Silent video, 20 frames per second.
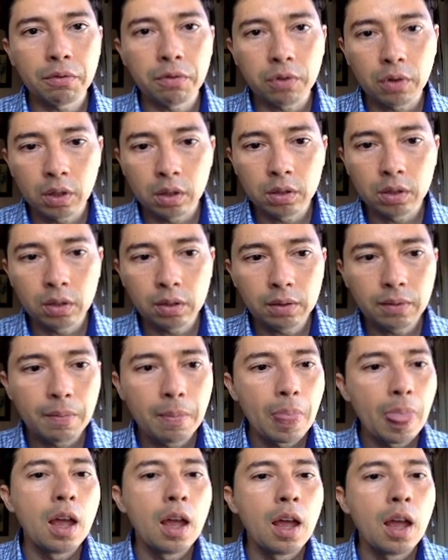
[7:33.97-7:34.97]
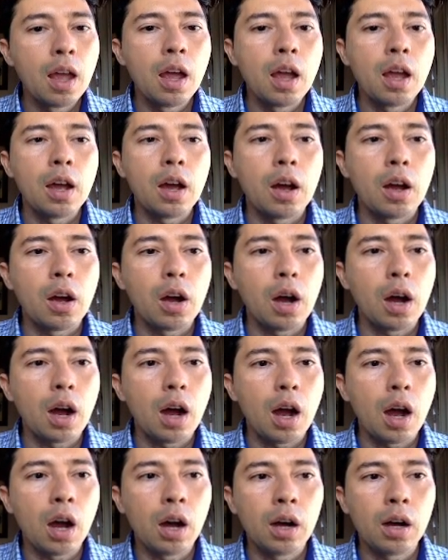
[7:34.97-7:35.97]
funnel
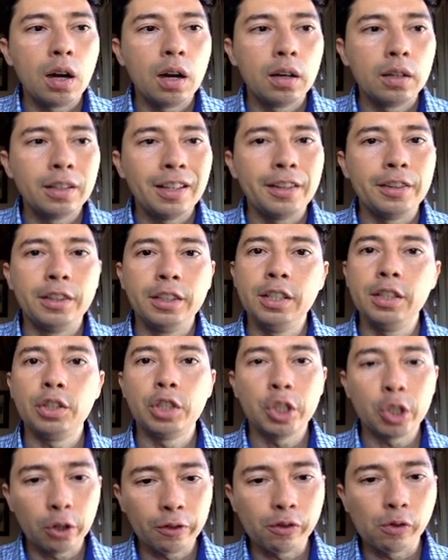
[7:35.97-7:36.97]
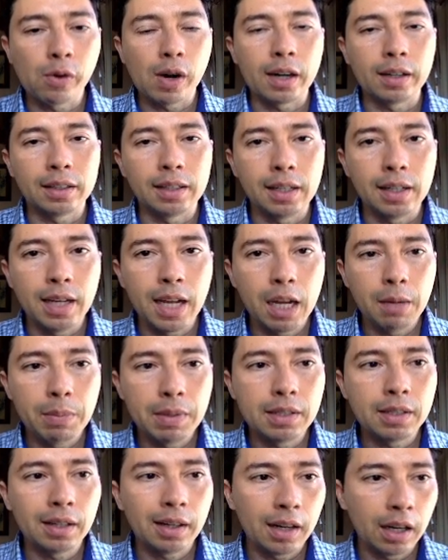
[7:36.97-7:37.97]
on this software. The name
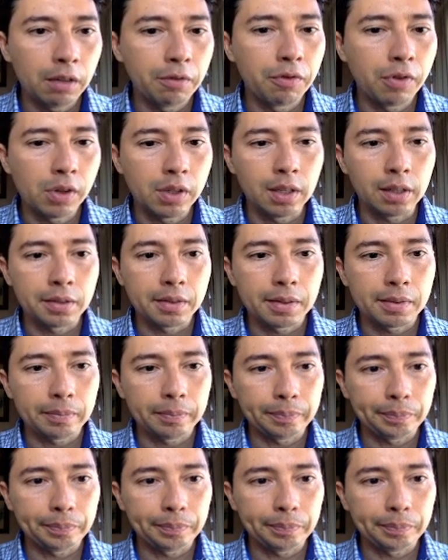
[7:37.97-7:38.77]
is ClickFunnels.